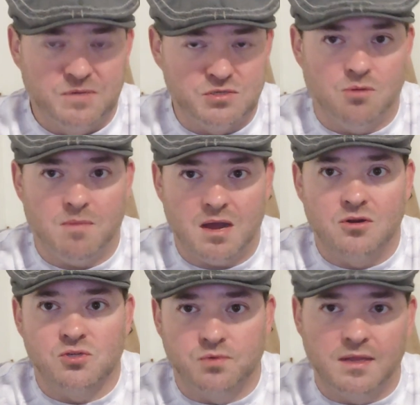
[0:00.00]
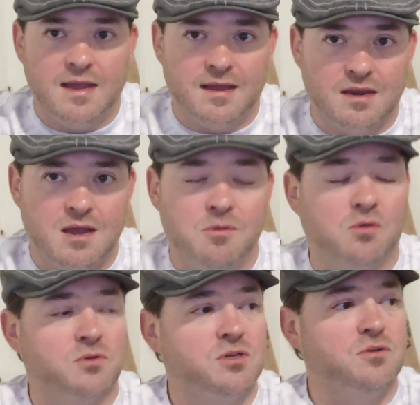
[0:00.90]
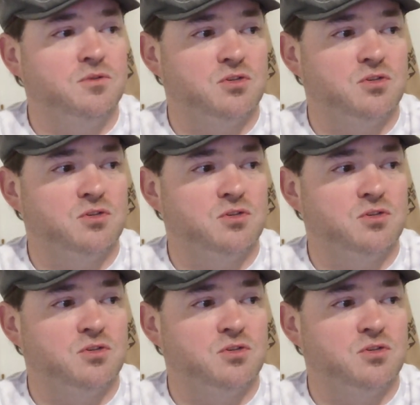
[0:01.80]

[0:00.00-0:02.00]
So mono's really economical too.